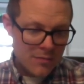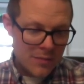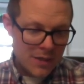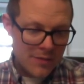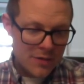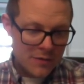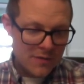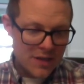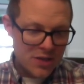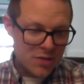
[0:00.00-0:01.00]
I mean, your
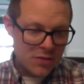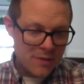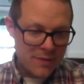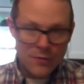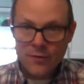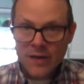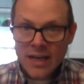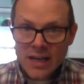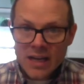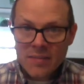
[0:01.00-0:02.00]
flesh tone could be
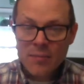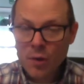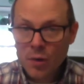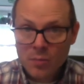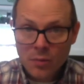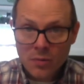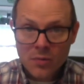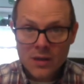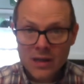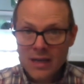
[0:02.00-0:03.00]
green, it could be purple,
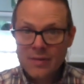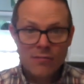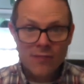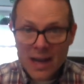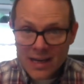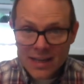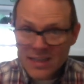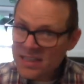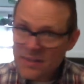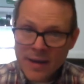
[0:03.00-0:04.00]
it could be red, it
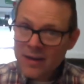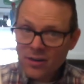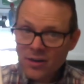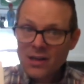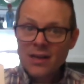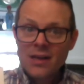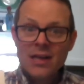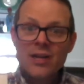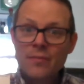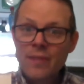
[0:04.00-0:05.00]
doesn't matter.
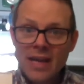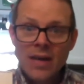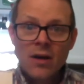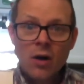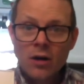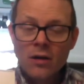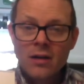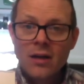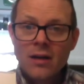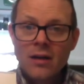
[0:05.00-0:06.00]
You're making art,
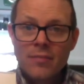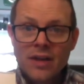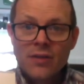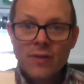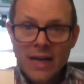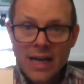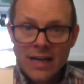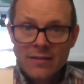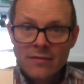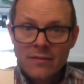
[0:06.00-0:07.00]
be
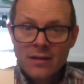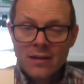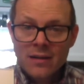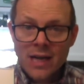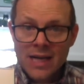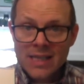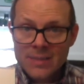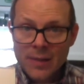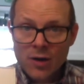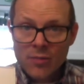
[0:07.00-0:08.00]
creative,
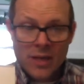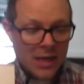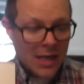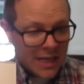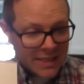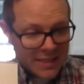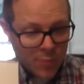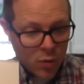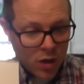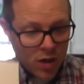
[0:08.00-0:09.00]
experiment, and
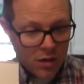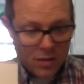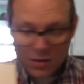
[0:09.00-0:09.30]
explore.